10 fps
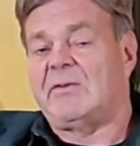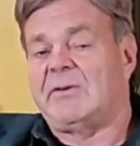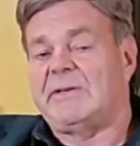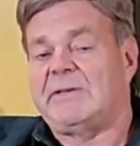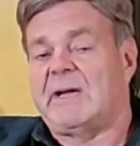
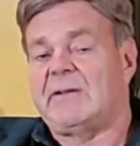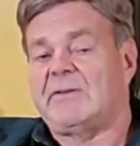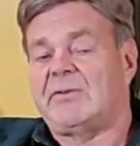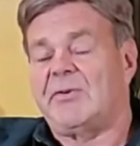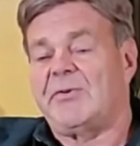could
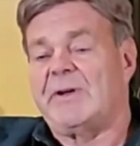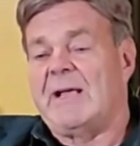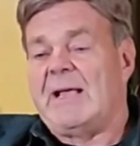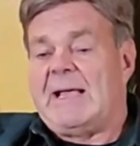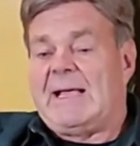turn
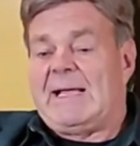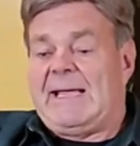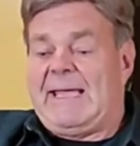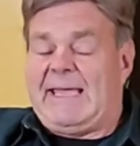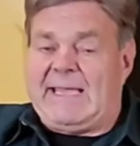
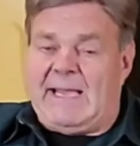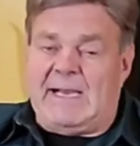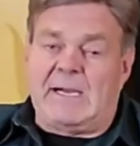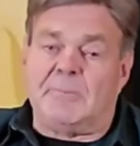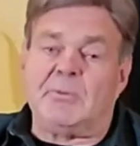a
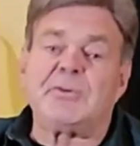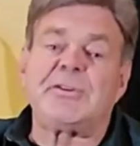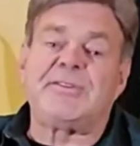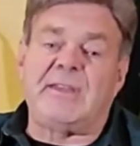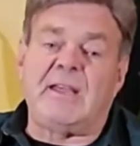uh,
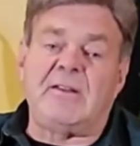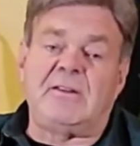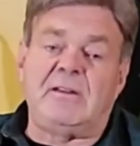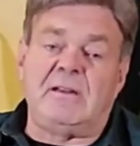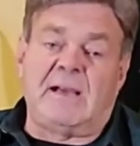emergency
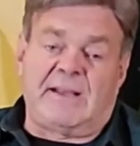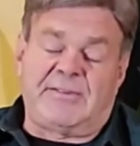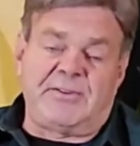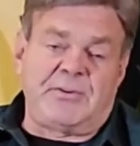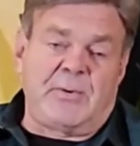in, uh,
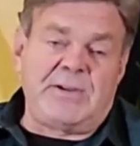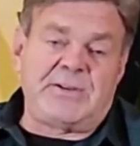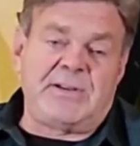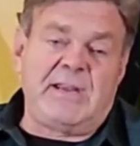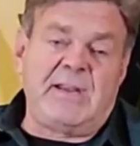
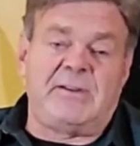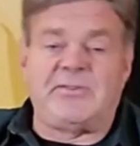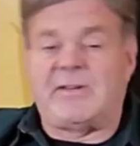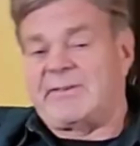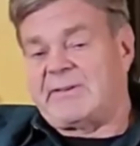situation into
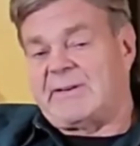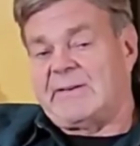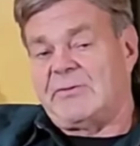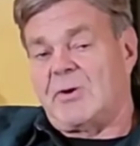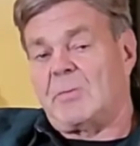just
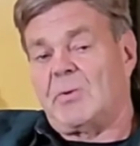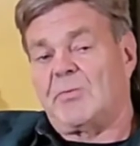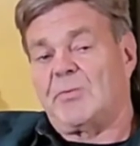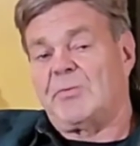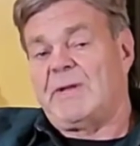a
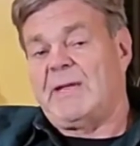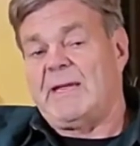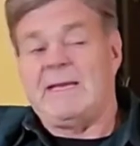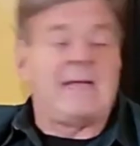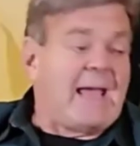normal
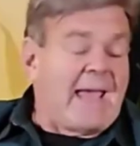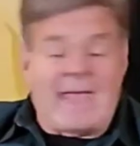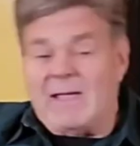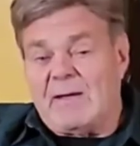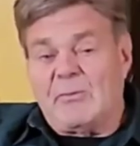routine.
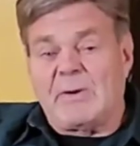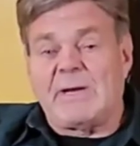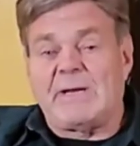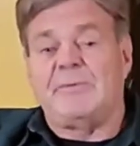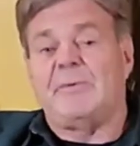Hey, we're
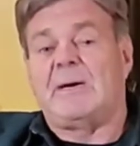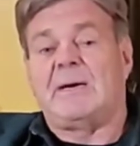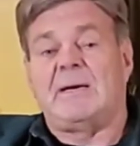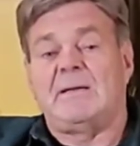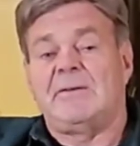going to
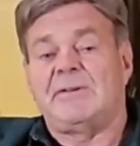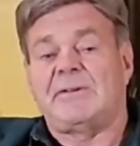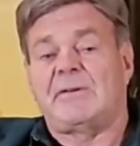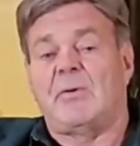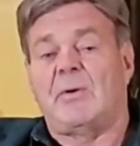uh,
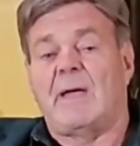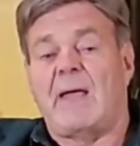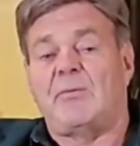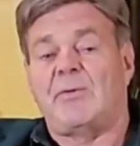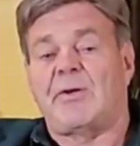just go
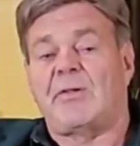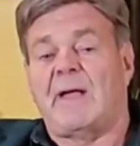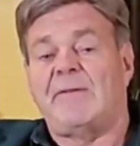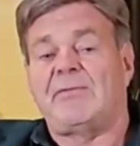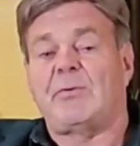ahead with our
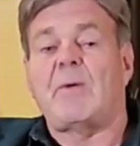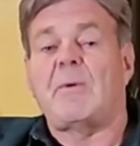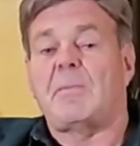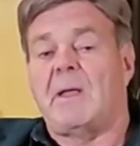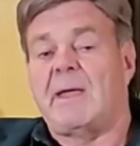lives the way
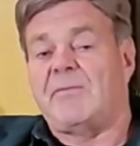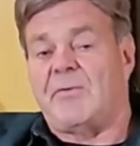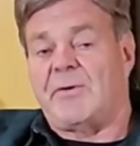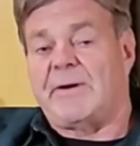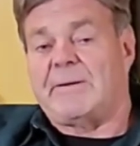we planned
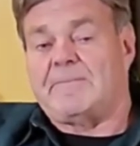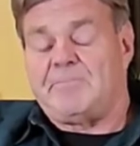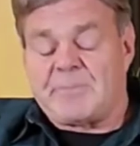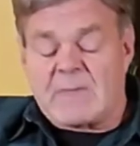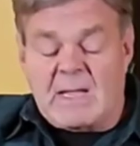for it.
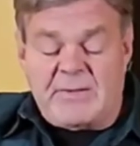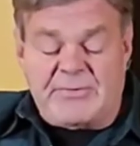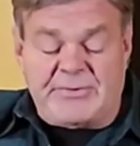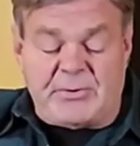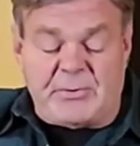
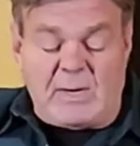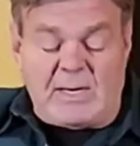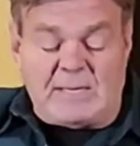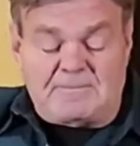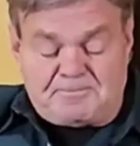So
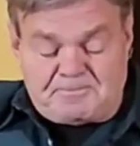uh,